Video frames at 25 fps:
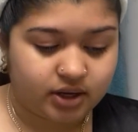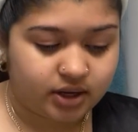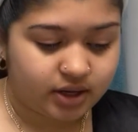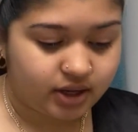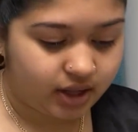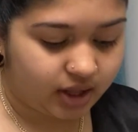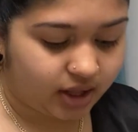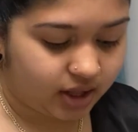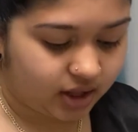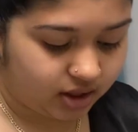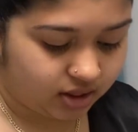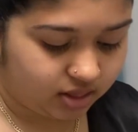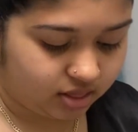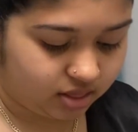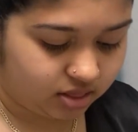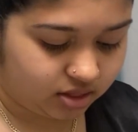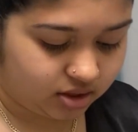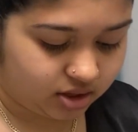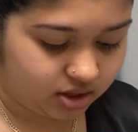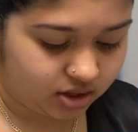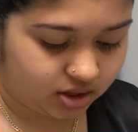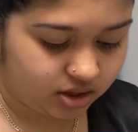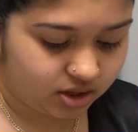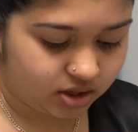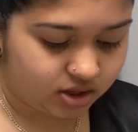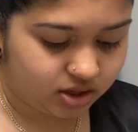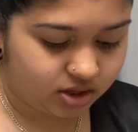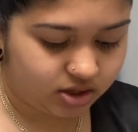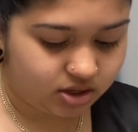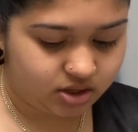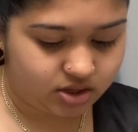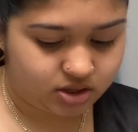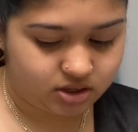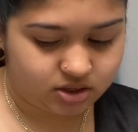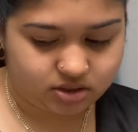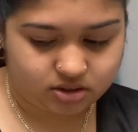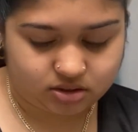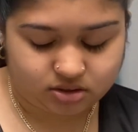and
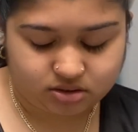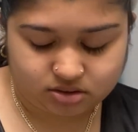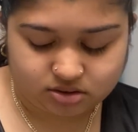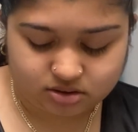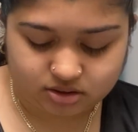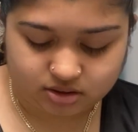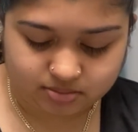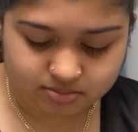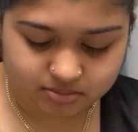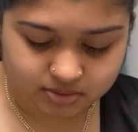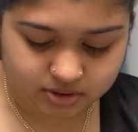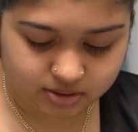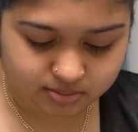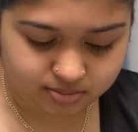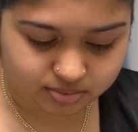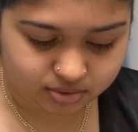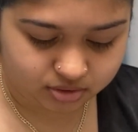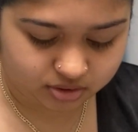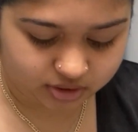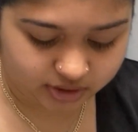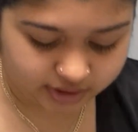then let me pour